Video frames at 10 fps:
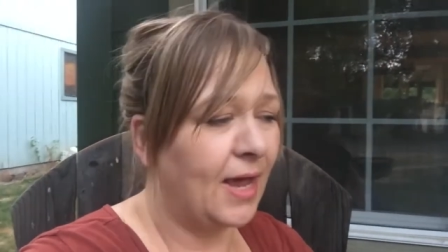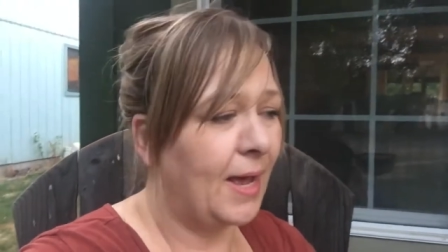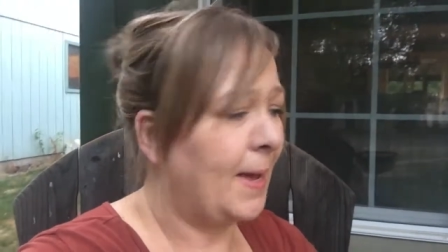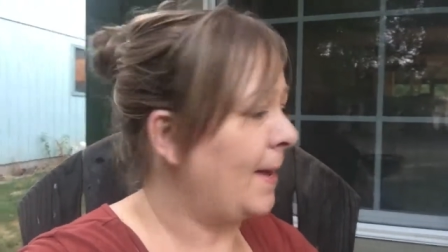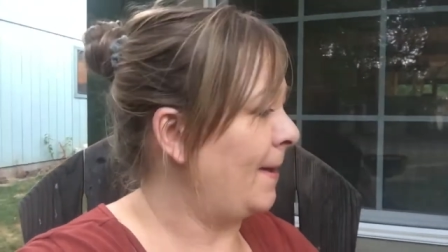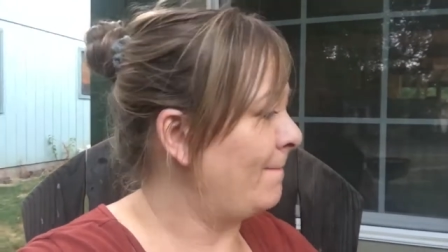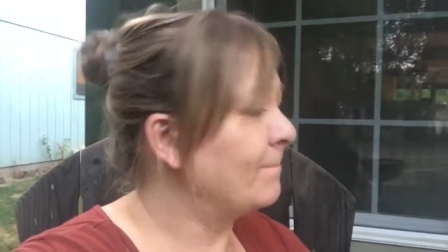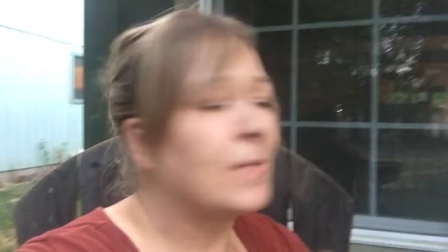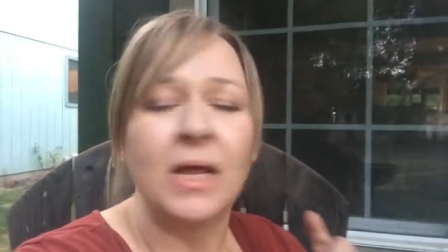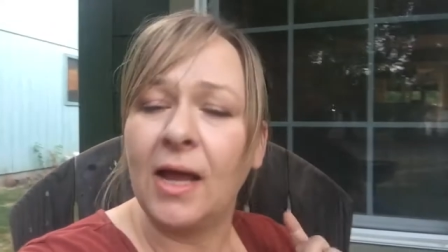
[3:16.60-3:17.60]

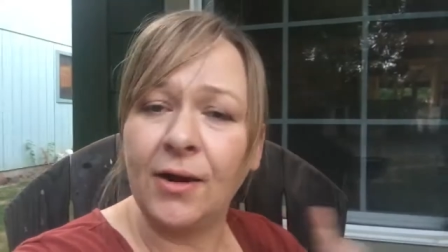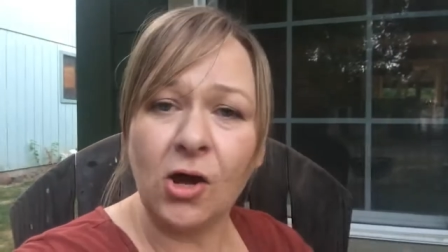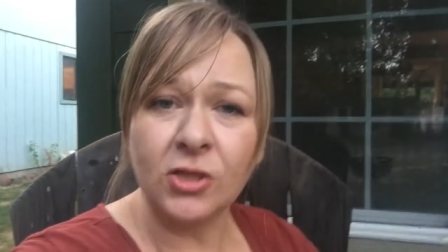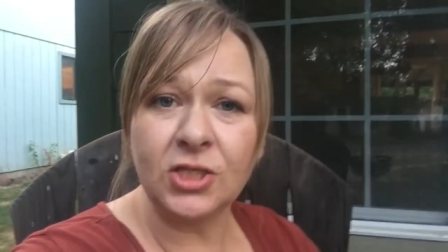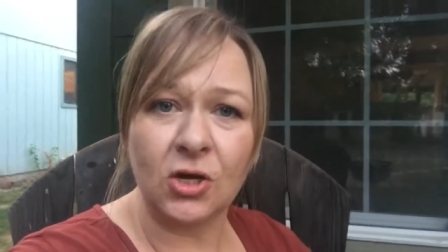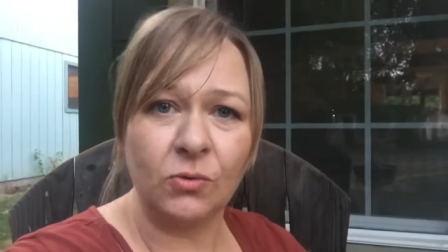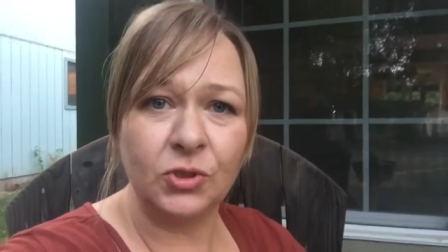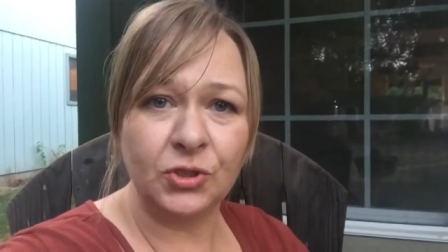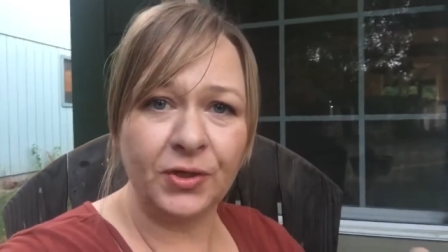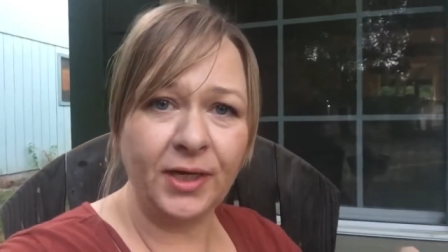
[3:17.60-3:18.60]
And also,
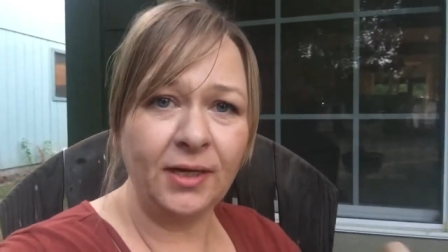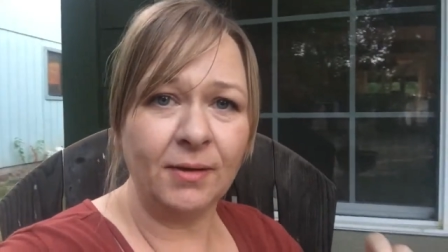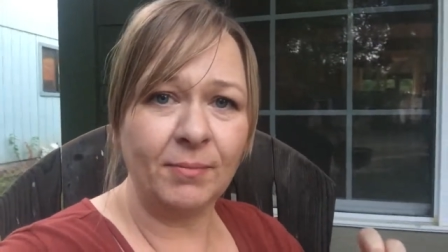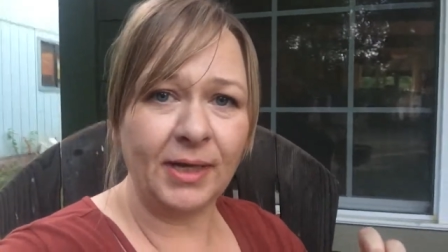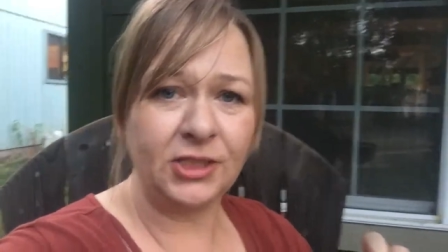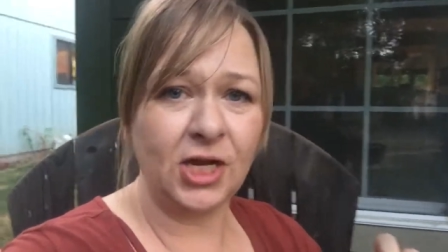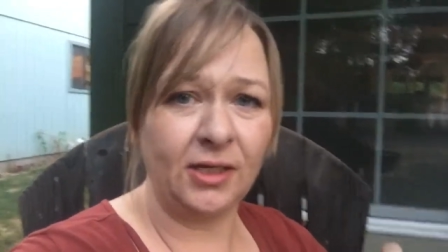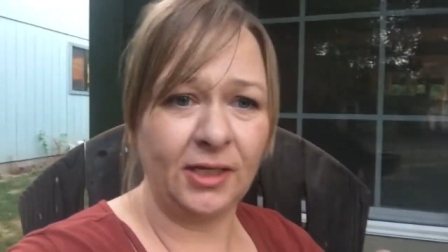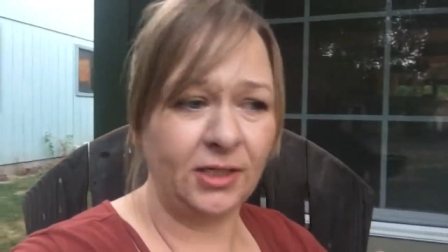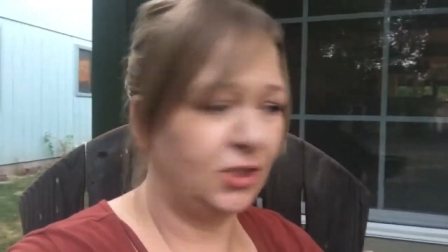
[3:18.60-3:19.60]
during my
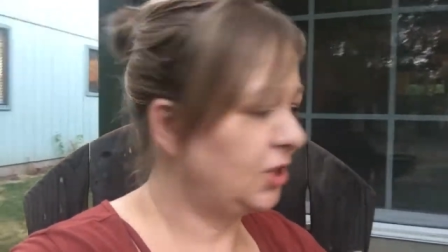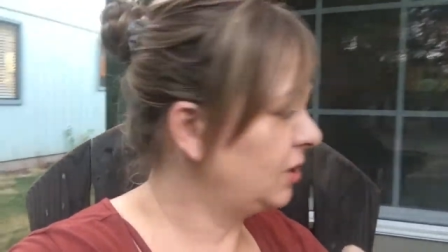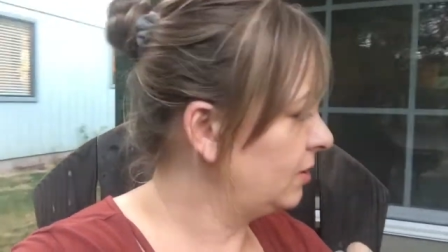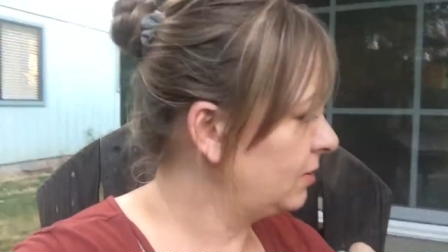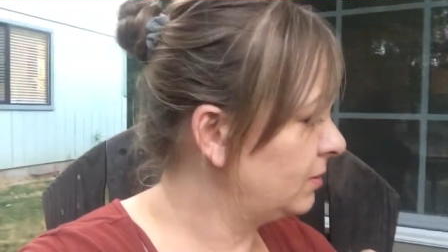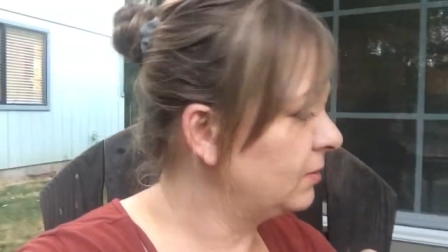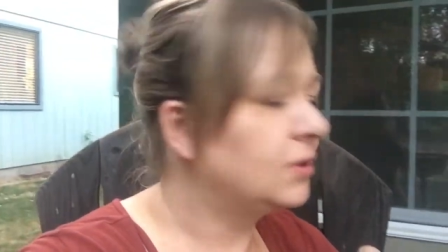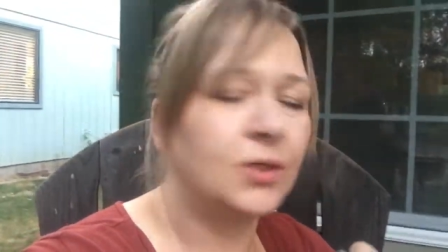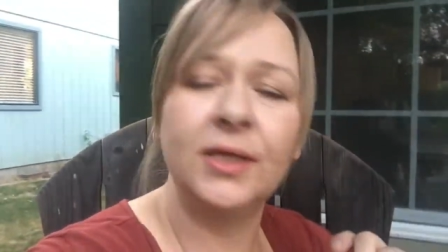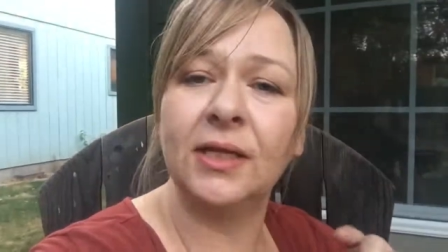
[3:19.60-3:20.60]
challenge,
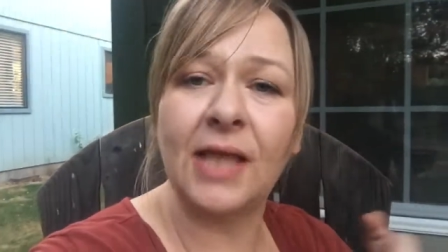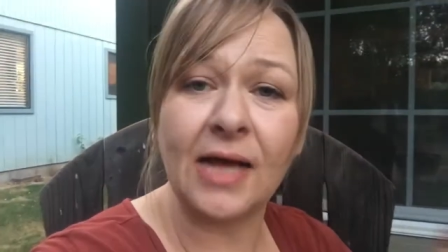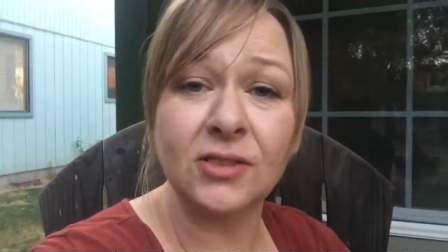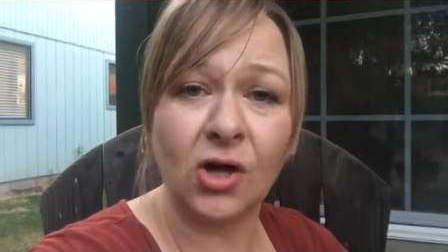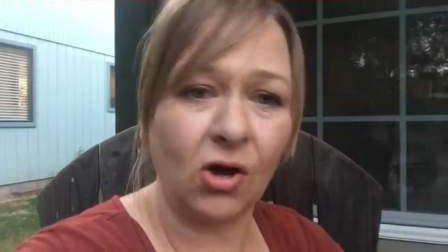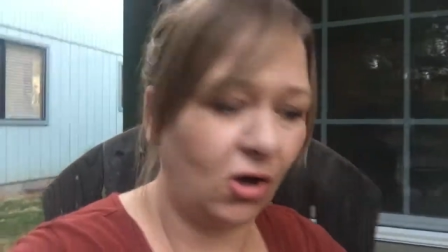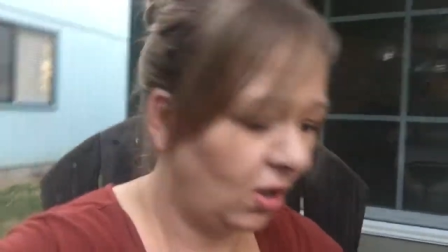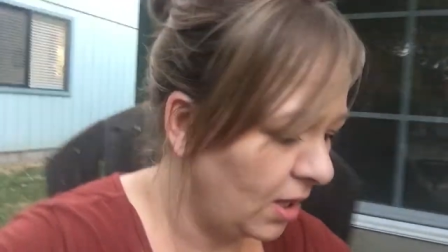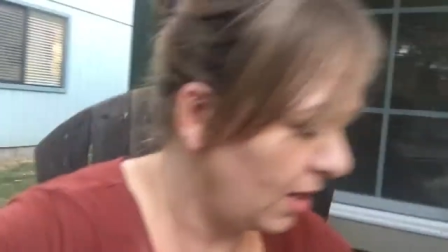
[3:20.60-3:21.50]
during the last haul,